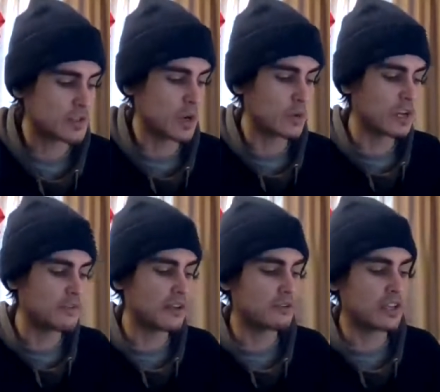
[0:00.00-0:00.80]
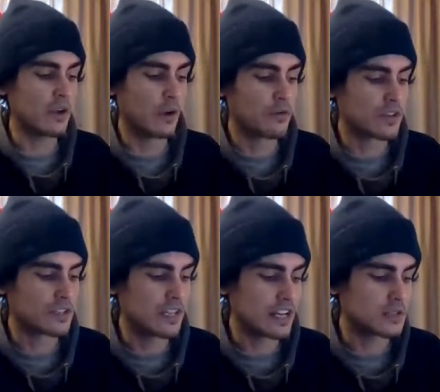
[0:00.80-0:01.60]
So we're giving out the over
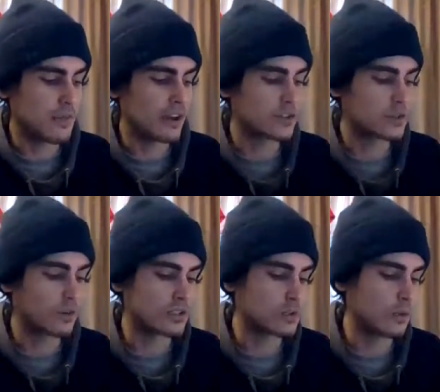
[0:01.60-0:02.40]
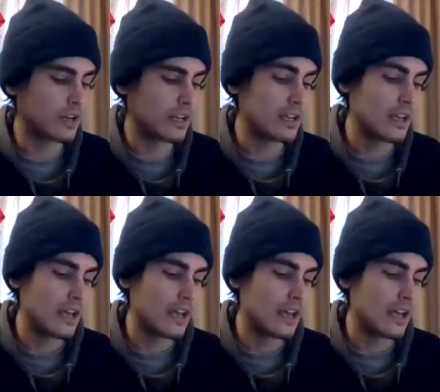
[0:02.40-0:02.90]
6, minus 120.